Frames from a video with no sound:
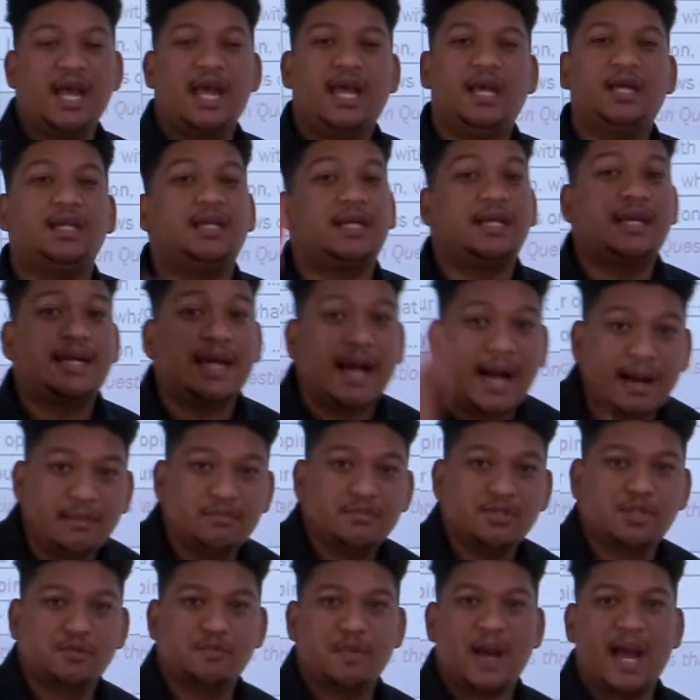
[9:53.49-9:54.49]
It
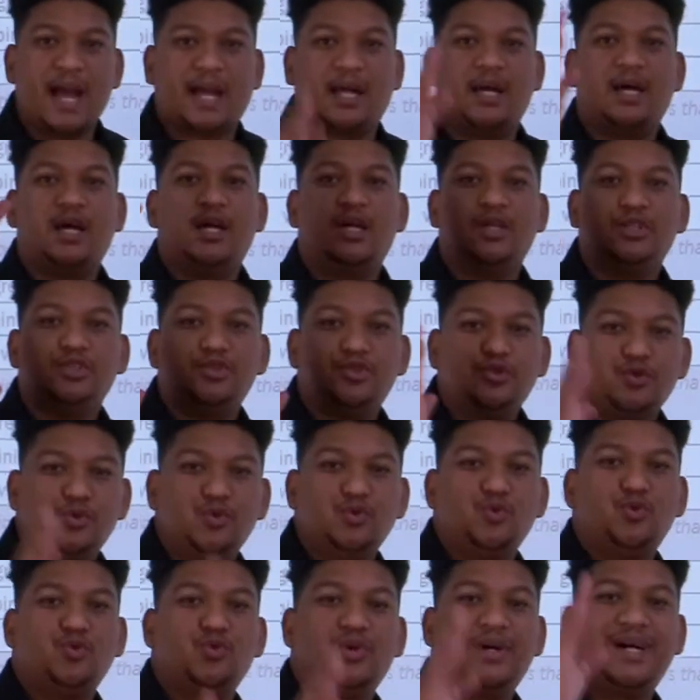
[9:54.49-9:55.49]
comes back
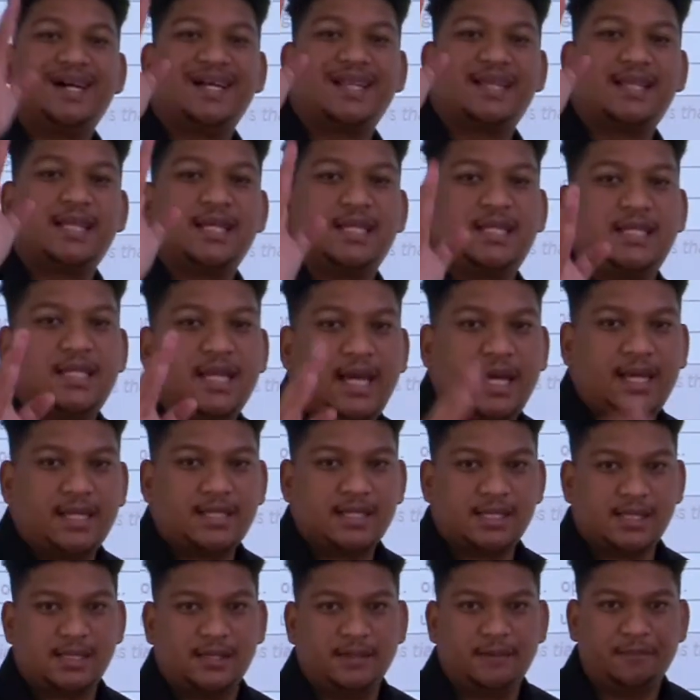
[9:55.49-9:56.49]
to the
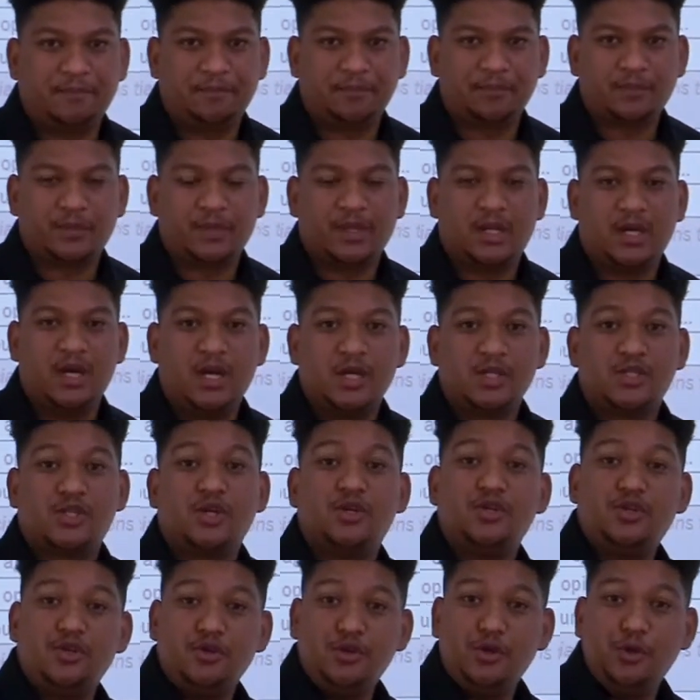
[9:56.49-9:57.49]
text.
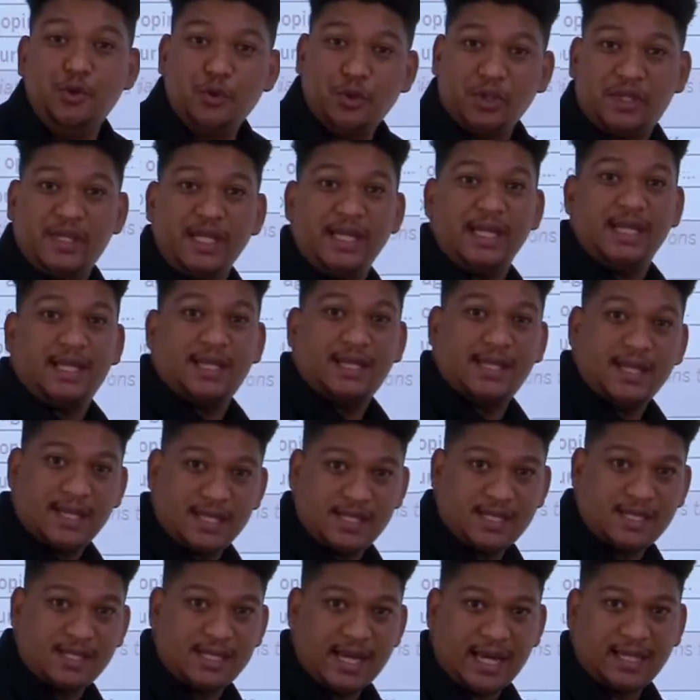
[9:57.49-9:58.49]
So do you think
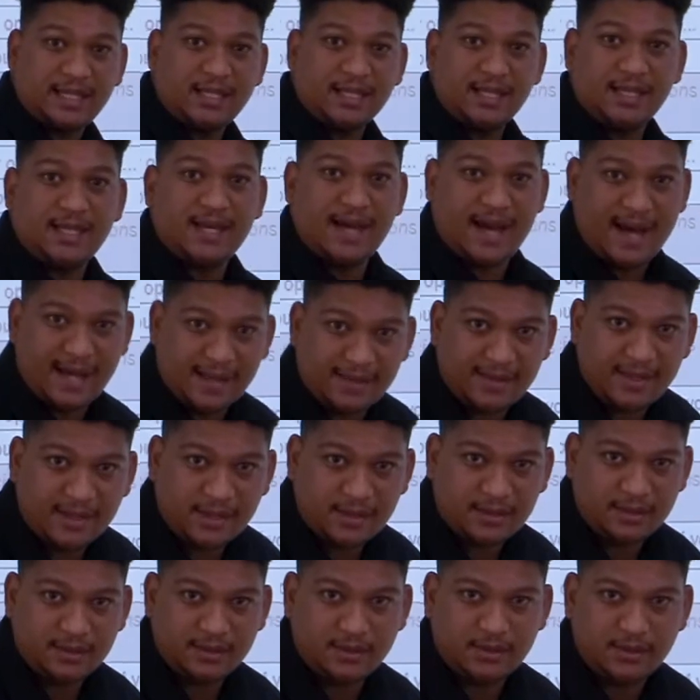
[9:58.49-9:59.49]
this, that, and the other?